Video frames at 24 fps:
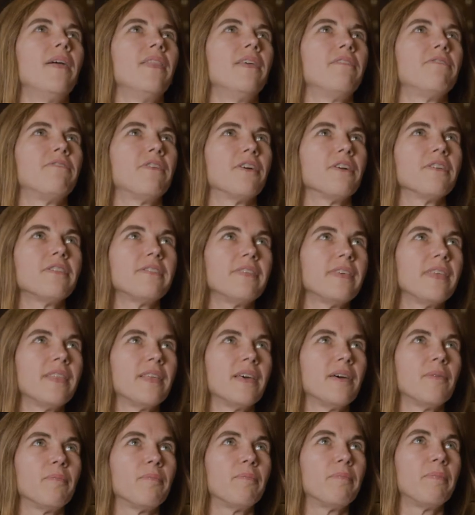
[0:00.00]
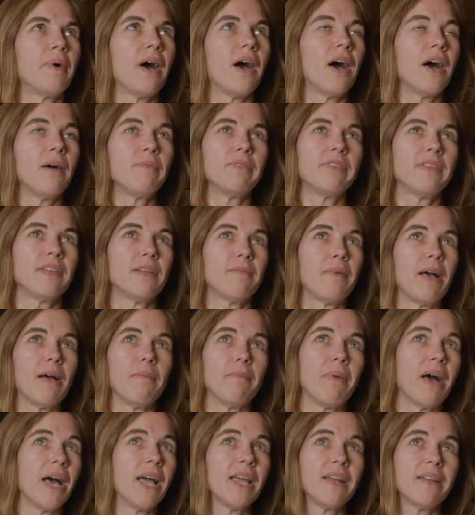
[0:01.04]
the first thing that pops into my
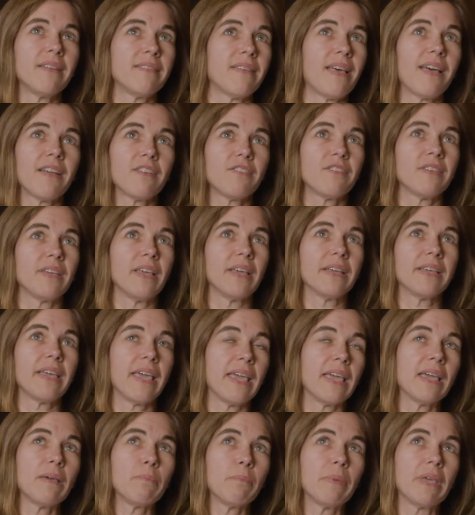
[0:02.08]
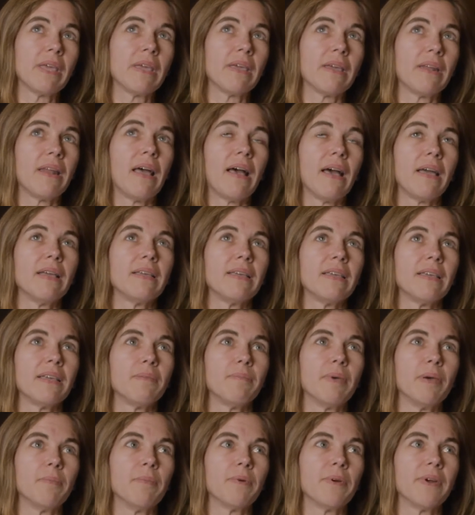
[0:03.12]
mind is actually a camping and hiking
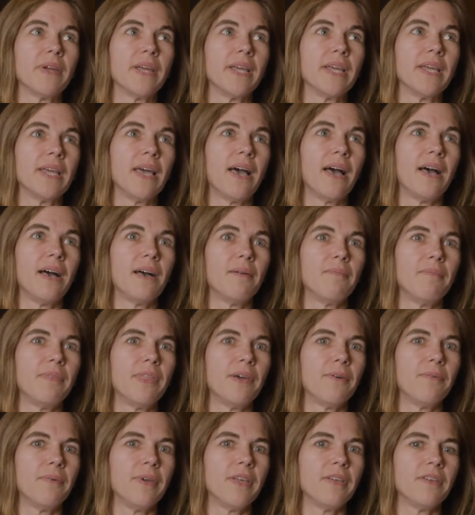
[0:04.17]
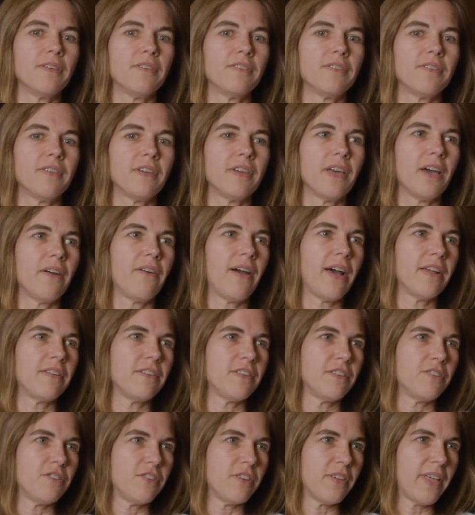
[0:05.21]
memory that we used to go out
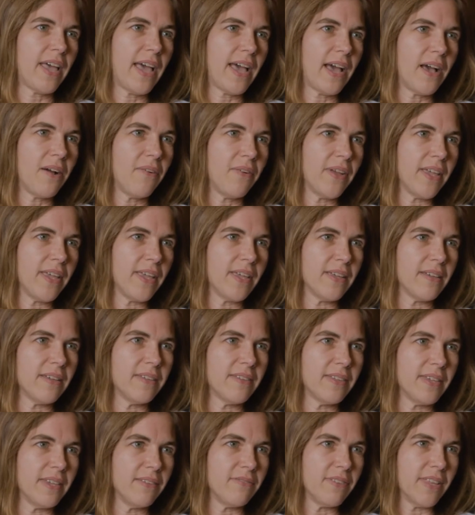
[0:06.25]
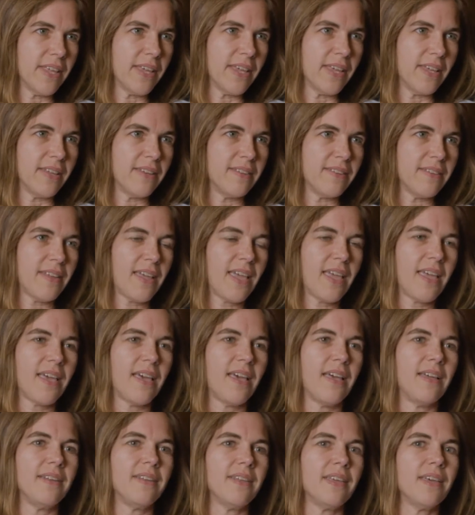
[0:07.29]
to Chilhowie in Cleveland.
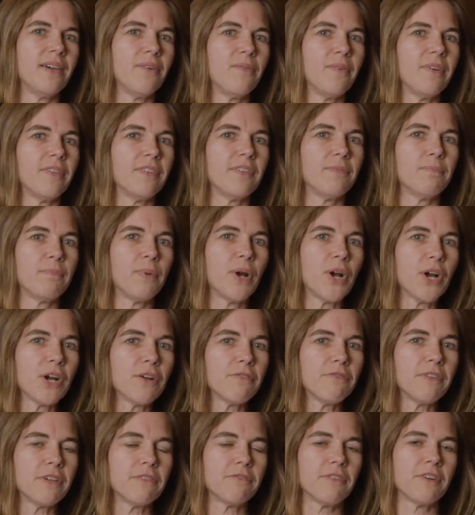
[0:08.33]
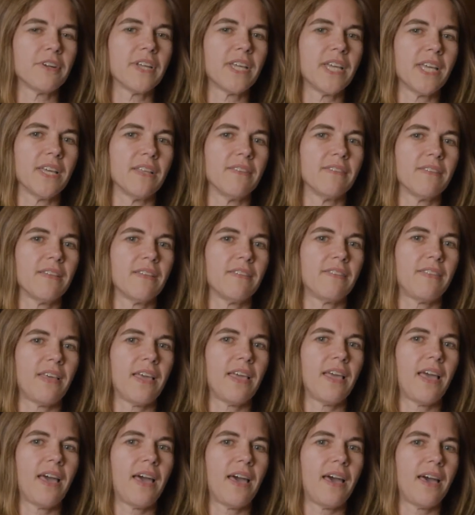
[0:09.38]
And it was perfect for kids because
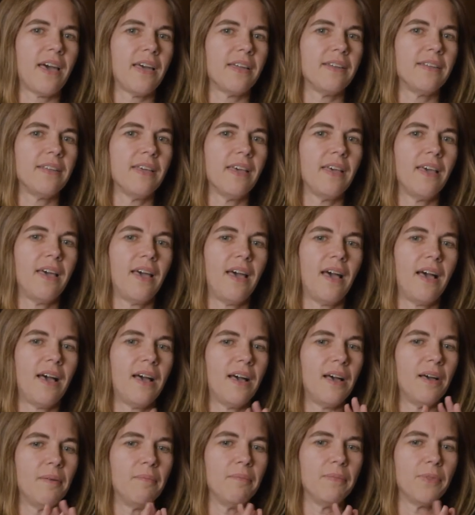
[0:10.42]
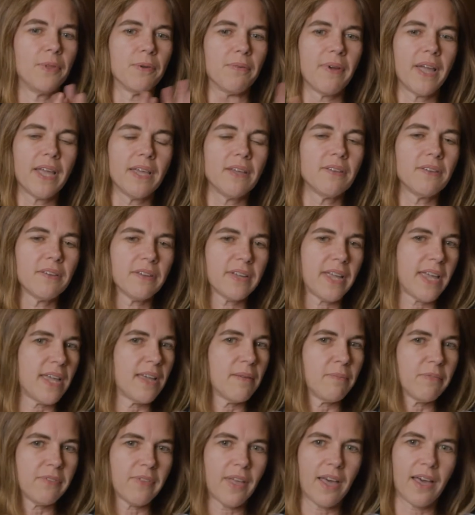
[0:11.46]
they had the regular
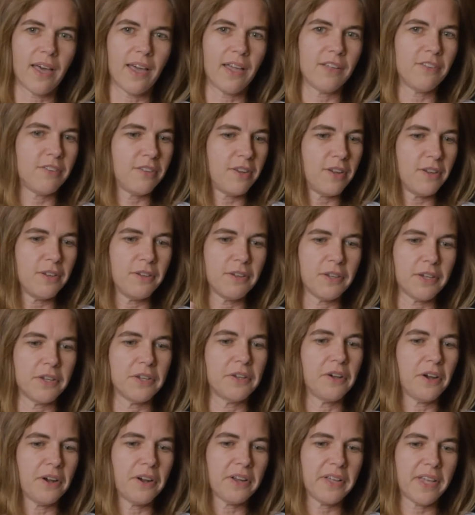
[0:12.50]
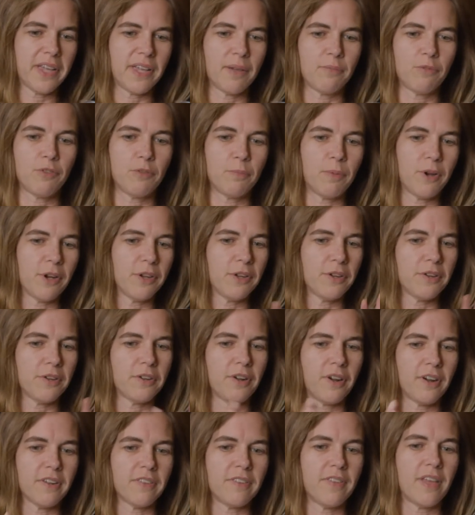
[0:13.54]
campsites. You could car camp, just park your
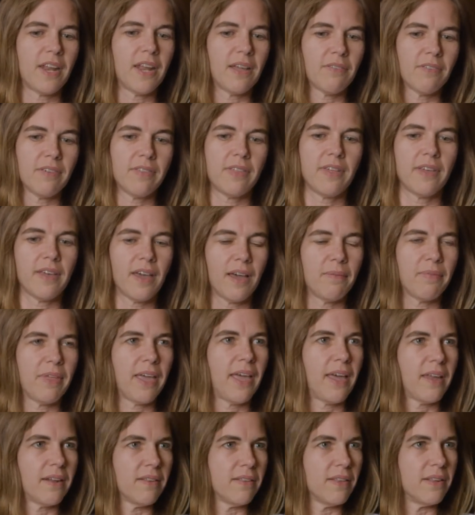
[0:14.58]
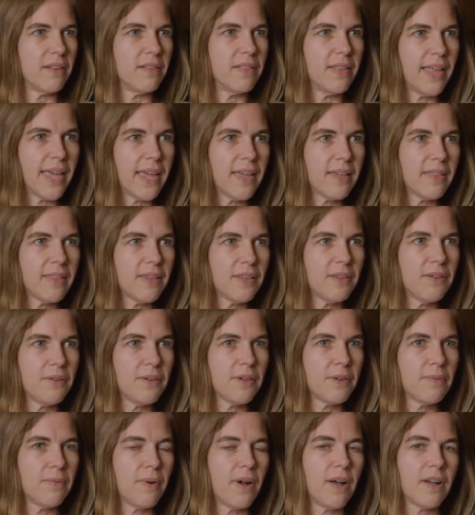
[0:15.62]
car, set everything up. They had a little lake that you
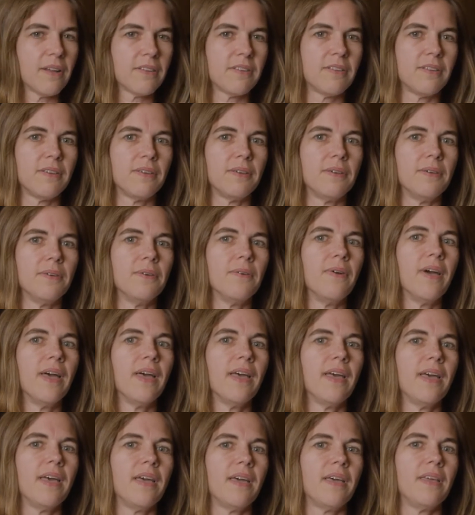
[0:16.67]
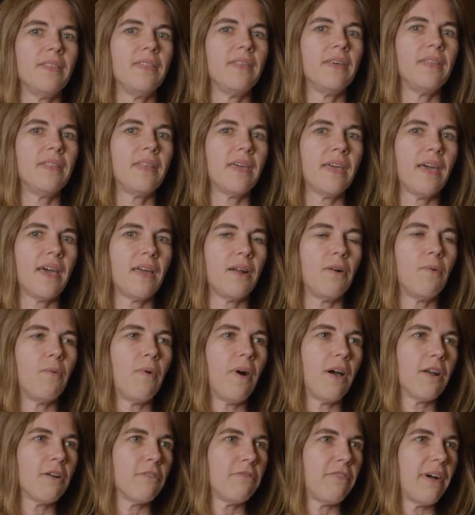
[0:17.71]
could walk to. And then they had a
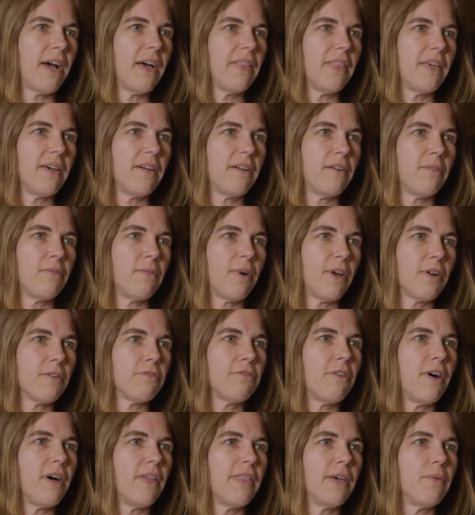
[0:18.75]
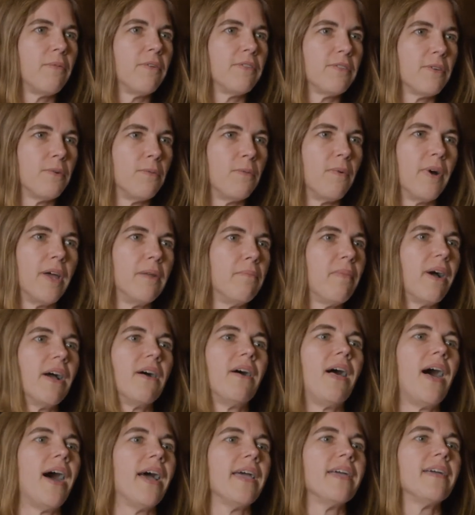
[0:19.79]
waterfall that was a 1 mile
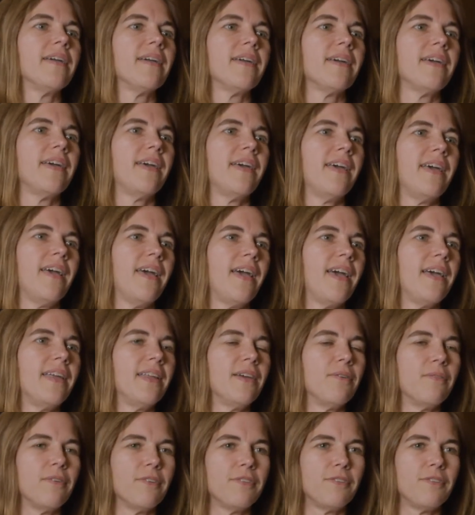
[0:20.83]
hike. And it was